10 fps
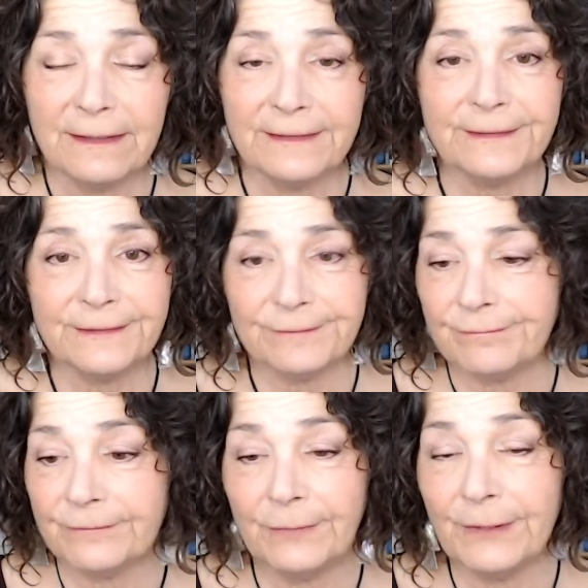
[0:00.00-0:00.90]
it's
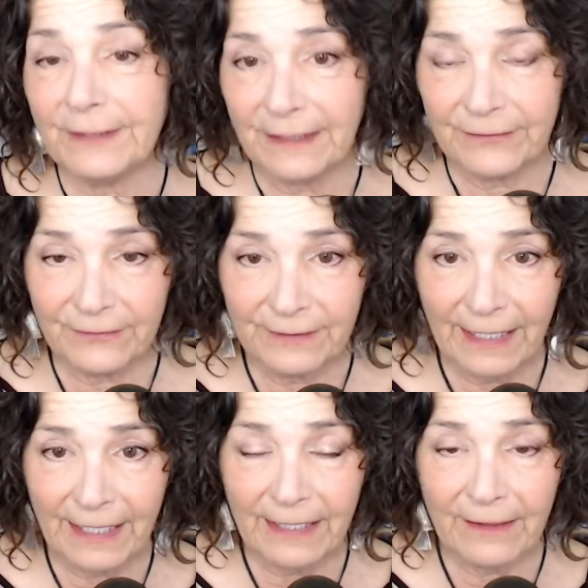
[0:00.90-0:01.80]
really doesn't
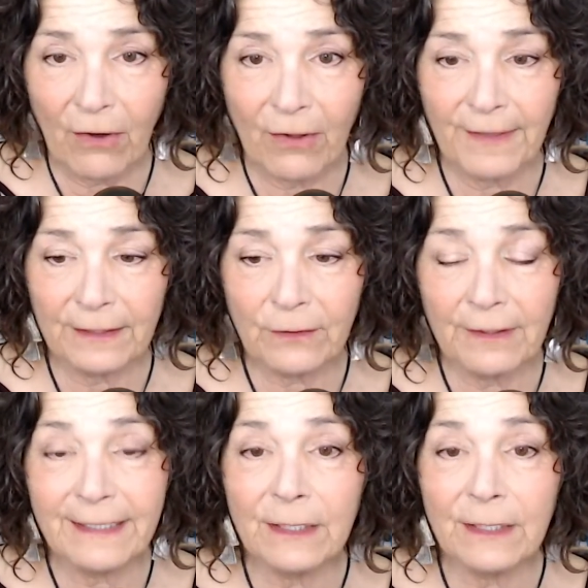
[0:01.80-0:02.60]
take all that long,